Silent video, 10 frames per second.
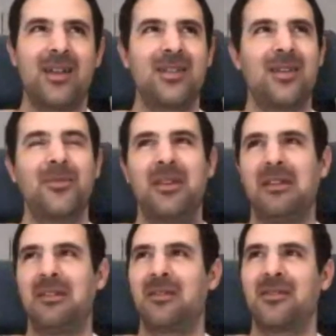had
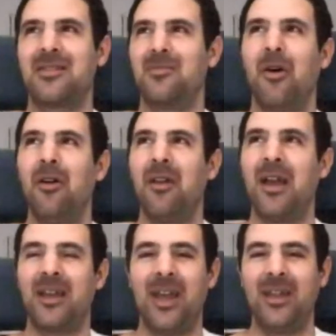something small
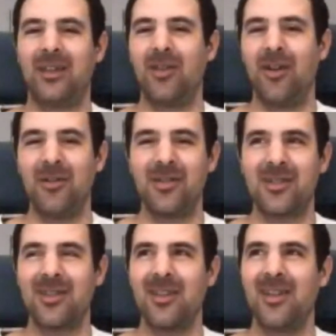like
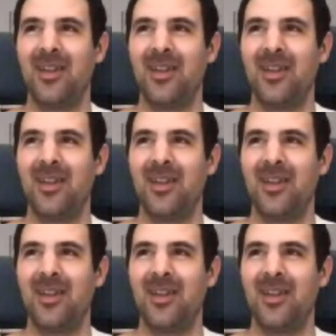$8,